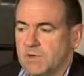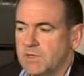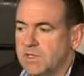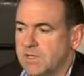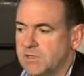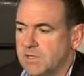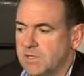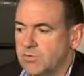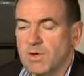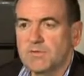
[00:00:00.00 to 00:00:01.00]
During that
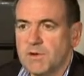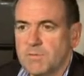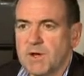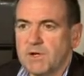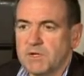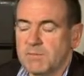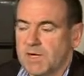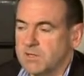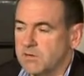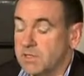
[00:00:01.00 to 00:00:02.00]
12-year period in
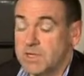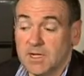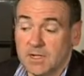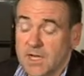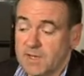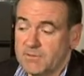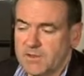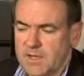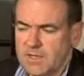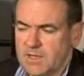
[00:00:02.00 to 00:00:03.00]
my early adult life,
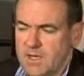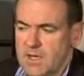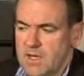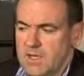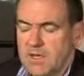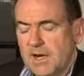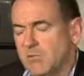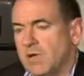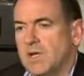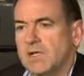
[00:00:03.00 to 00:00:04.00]
the thing that
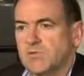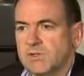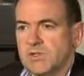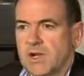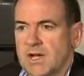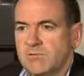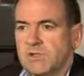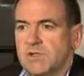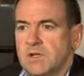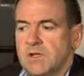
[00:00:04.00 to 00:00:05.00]
I realized was that I
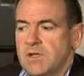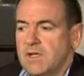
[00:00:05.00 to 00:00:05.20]
was